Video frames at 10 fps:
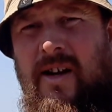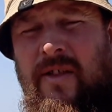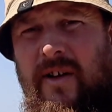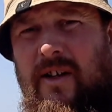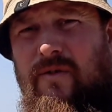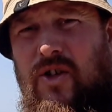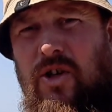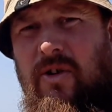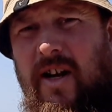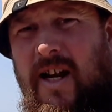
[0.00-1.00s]
Thank you for
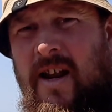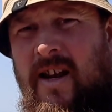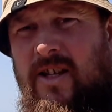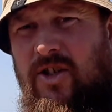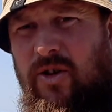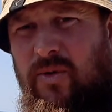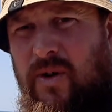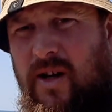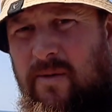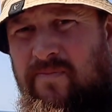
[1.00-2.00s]
tuning in. So
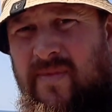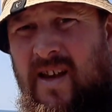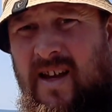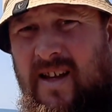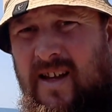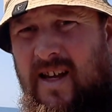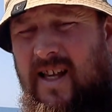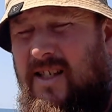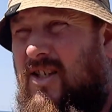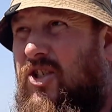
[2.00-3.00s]

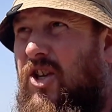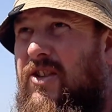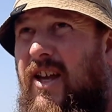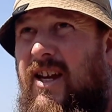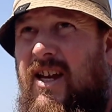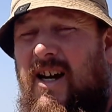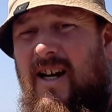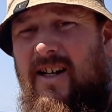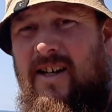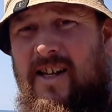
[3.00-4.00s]
it's Sunday
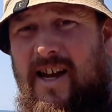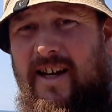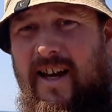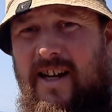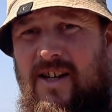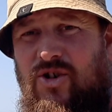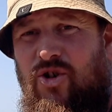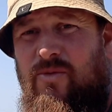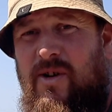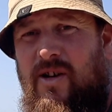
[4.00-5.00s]
and yet again you
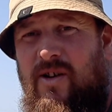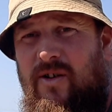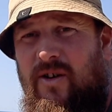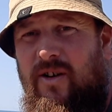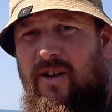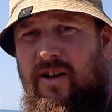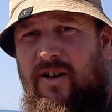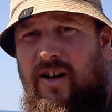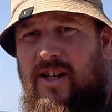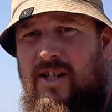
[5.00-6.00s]
join me on a
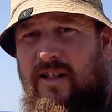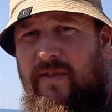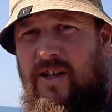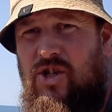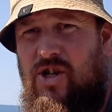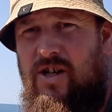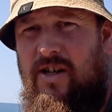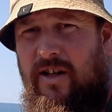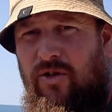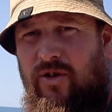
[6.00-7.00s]
crazy adventure
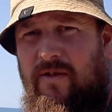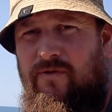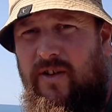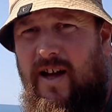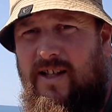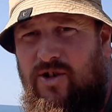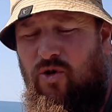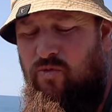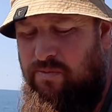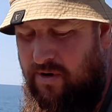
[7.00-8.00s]
looking for that
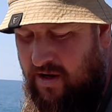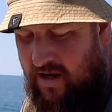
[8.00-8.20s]
taupe.